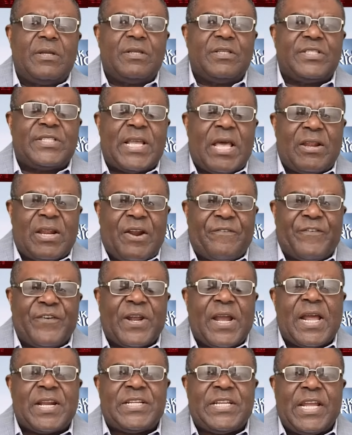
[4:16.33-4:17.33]
South
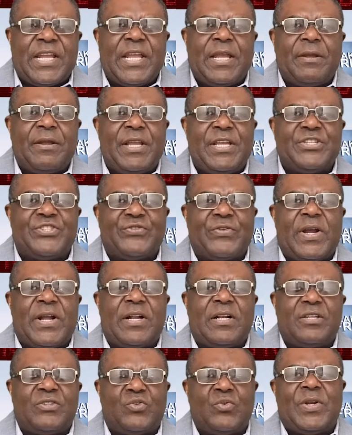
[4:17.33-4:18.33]
Africa taking
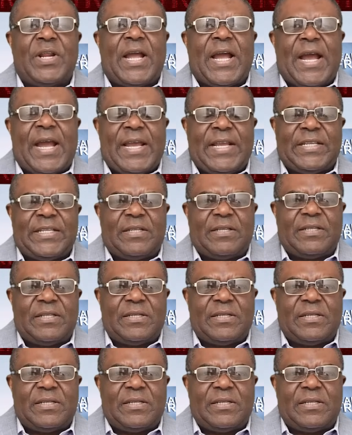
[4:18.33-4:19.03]
Israel to the